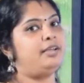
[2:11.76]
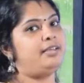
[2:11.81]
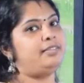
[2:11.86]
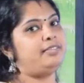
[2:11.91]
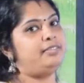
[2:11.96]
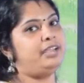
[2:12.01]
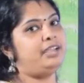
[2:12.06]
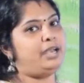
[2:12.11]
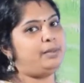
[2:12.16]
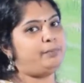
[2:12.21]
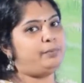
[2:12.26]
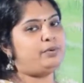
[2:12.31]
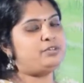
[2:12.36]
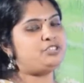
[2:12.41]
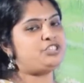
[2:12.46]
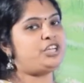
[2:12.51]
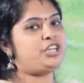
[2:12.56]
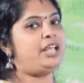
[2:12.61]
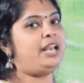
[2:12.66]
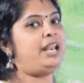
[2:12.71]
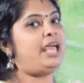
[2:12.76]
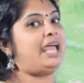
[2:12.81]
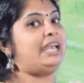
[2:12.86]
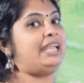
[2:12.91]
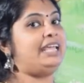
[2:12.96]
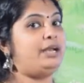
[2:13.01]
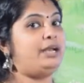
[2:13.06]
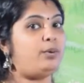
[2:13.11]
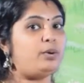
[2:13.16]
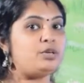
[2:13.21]
the depositional and
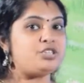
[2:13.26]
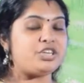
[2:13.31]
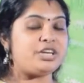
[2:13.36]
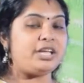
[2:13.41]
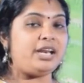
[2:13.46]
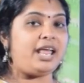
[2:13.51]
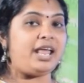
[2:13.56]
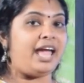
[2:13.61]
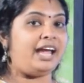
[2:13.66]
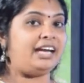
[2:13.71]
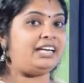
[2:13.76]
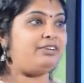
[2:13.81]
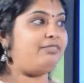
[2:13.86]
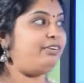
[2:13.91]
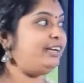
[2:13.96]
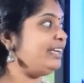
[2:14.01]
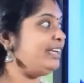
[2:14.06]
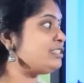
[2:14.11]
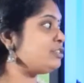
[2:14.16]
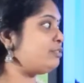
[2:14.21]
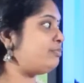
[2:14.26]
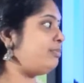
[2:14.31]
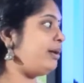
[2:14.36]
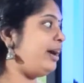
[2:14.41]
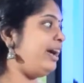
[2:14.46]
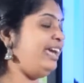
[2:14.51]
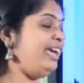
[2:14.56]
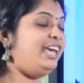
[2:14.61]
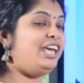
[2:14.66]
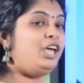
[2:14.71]
erosional activities
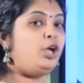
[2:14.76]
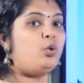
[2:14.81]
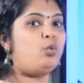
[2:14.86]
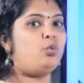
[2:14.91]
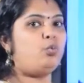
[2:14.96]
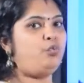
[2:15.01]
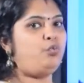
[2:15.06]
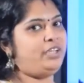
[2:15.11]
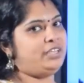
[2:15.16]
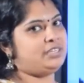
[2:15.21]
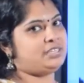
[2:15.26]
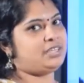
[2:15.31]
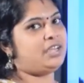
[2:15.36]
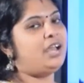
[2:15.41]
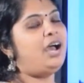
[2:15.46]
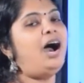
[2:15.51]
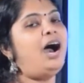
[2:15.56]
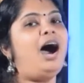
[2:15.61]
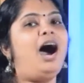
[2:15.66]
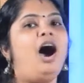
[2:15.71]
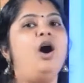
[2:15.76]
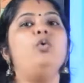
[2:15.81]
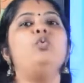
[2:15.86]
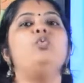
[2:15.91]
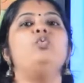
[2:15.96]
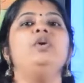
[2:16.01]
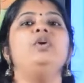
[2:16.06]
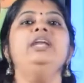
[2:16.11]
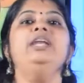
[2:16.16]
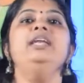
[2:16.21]
by wind.
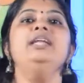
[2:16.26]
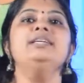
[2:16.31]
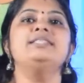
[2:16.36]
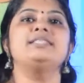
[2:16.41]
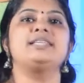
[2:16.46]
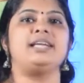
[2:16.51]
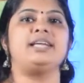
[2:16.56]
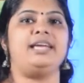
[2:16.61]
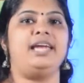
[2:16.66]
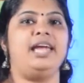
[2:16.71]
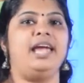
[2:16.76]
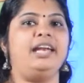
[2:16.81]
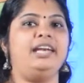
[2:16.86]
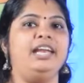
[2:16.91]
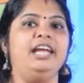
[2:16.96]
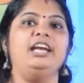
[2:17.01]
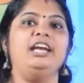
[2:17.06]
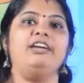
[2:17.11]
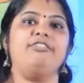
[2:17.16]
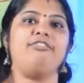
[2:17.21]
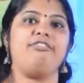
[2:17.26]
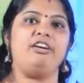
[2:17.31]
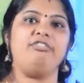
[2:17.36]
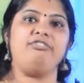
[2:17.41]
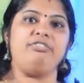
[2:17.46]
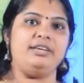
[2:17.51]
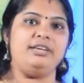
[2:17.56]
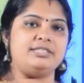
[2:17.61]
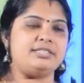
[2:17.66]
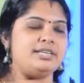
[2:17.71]
How wind is creating different
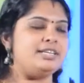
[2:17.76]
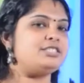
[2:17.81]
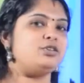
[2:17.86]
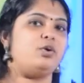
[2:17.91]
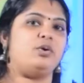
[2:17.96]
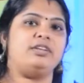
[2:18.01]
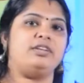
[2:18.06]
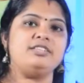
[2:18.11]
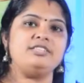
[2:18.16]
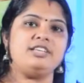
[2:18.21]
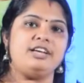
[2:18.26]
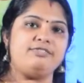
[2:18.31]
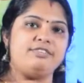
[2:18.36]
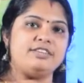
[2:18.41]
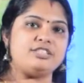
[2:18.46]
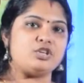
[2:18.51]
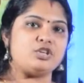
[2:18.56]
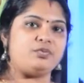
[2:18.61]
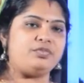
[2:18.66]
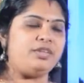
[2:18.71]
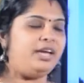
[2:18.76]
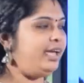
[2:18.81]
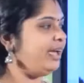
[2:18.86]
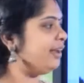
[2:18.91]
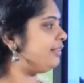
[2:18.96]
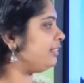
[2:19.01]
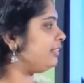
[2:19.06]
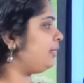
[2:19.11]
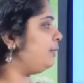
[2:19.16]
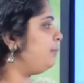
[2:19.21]
features on the surface of the
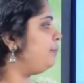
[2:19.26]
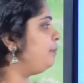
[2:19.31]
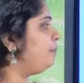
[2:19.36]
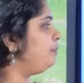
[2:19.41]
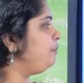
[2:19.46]
earth.